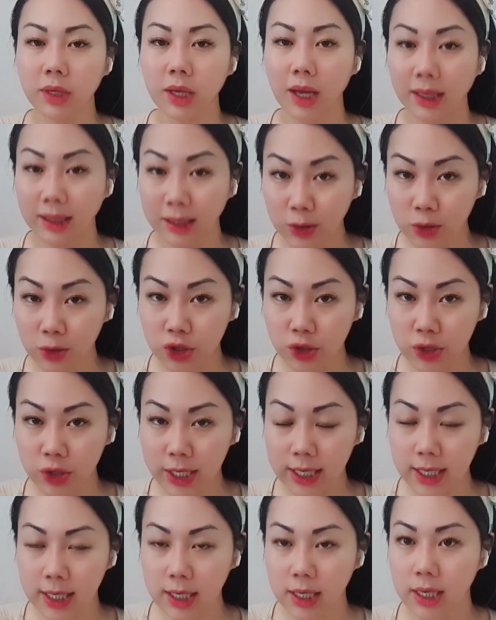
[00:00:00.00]
A little
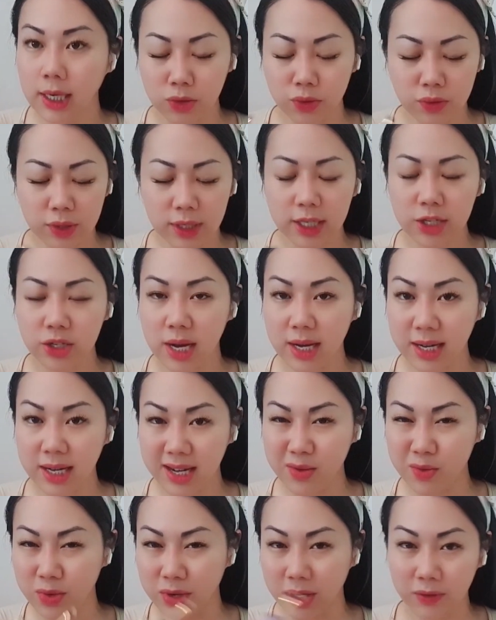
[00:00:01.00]
trick to really try to
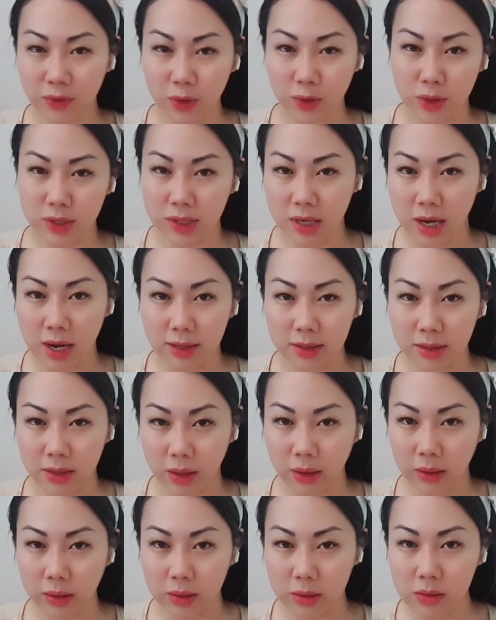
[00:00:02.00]
get rid of those dark
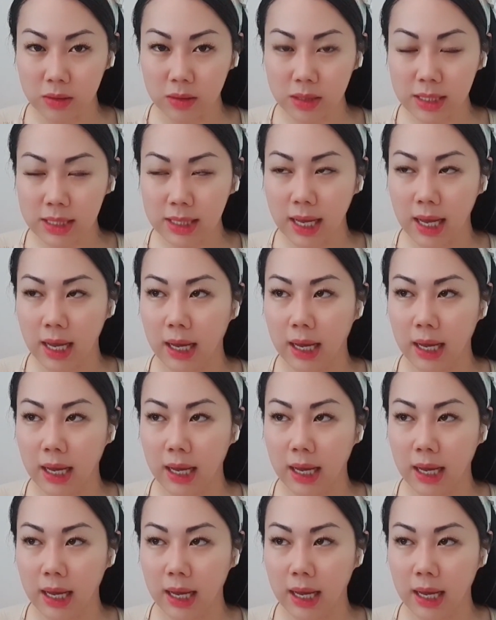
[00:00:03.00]
circles